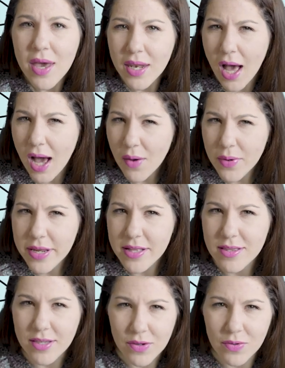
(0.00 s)
And I
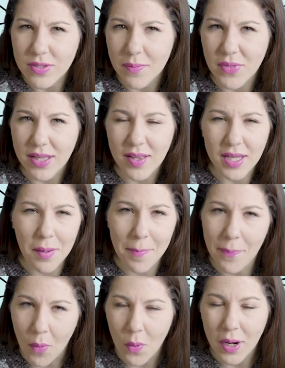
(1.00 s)
wouldn't do something like a
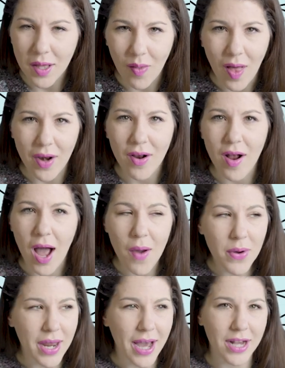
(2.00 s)
boring letter. I
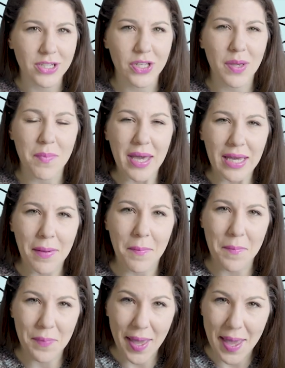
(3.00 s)
would actually make a
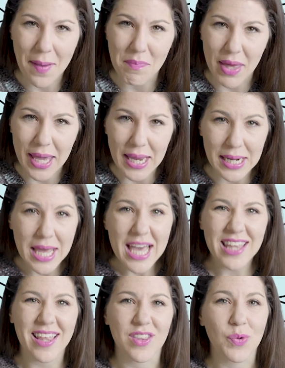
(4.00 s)
campaign
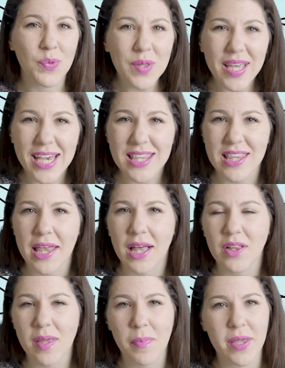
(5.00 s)
that's really
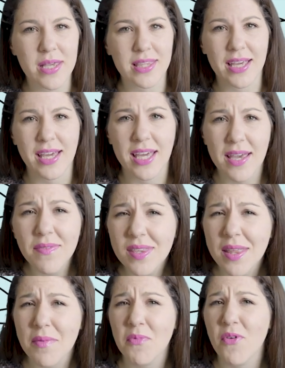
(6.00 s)
aesthetically pleasing, gives
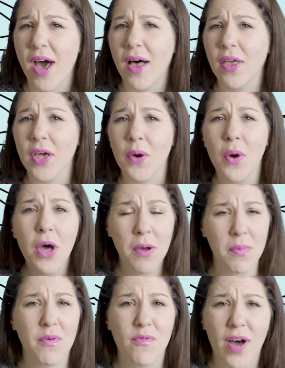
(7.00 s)
them value,
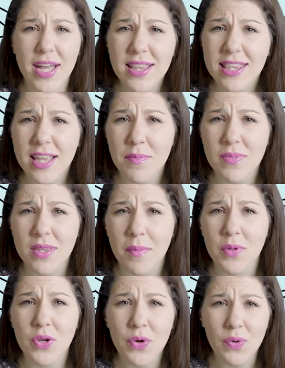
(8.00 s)
provides them
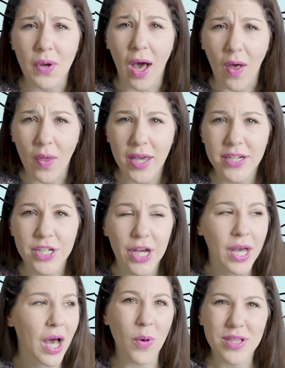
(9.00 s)
some new knowledge.
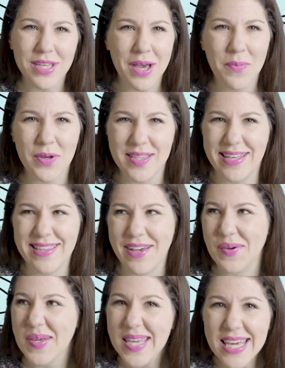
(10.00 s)
One time we sent
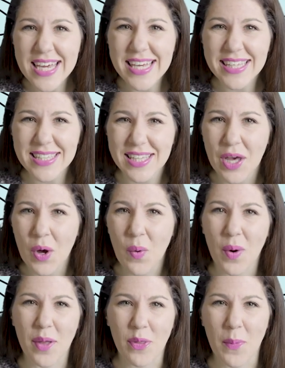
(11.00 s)
out keys
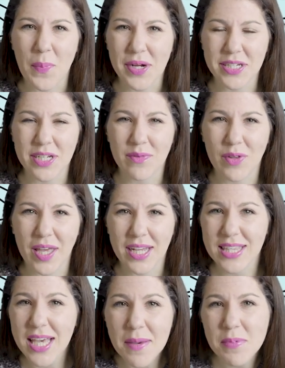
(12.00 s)
with a bunch of
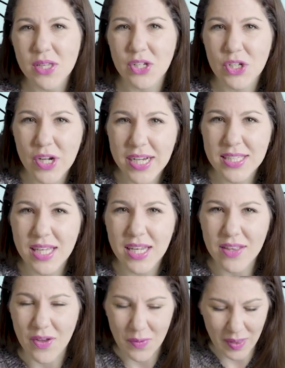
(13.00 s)
tips and tricks on
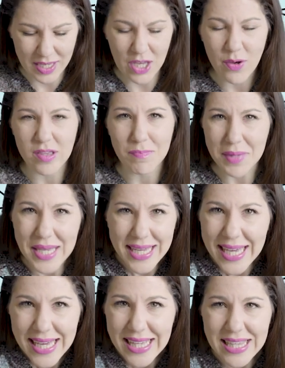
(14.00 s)
it. They were like USB
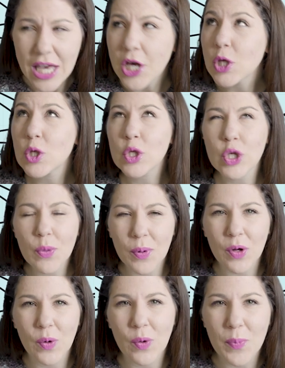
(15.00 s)
keys,
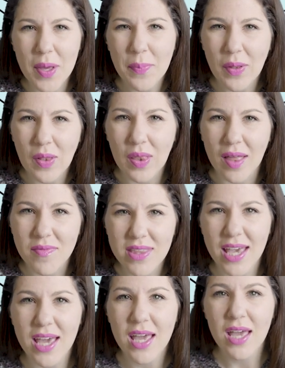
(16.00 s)
super cool, people loved
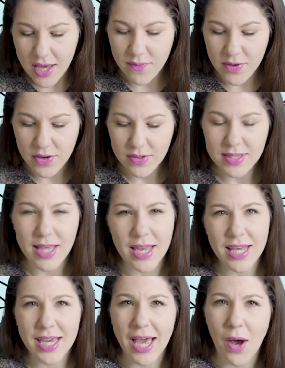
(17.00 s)
it. If you're
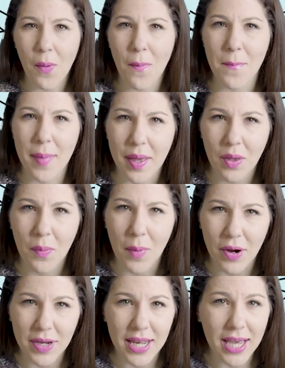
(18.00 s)
sending out mail
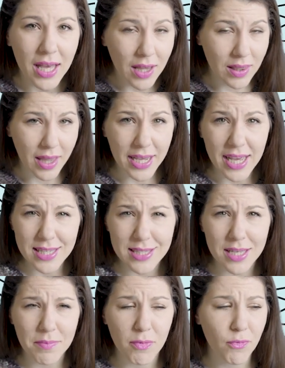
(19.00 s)
marketing, like I
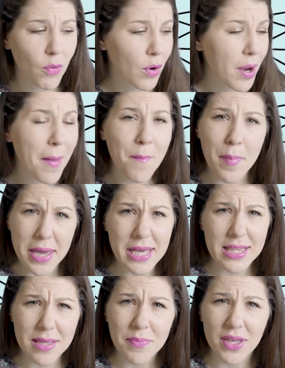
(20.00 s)
said before, make
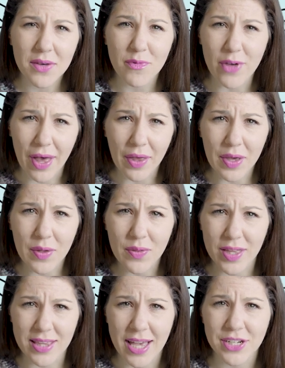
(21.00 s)
it something of value
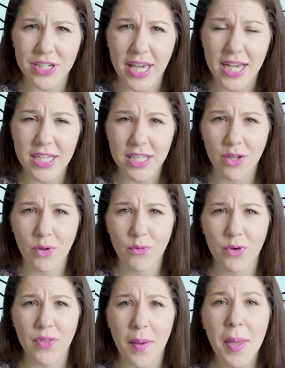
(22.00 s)
that's educational
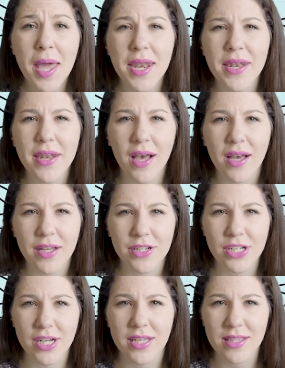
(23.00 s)
for them, not
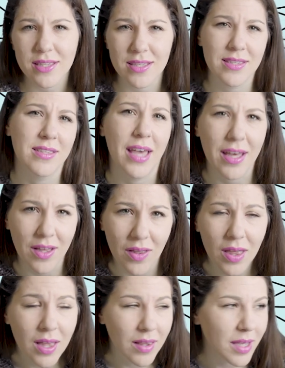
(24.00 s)
just a sale.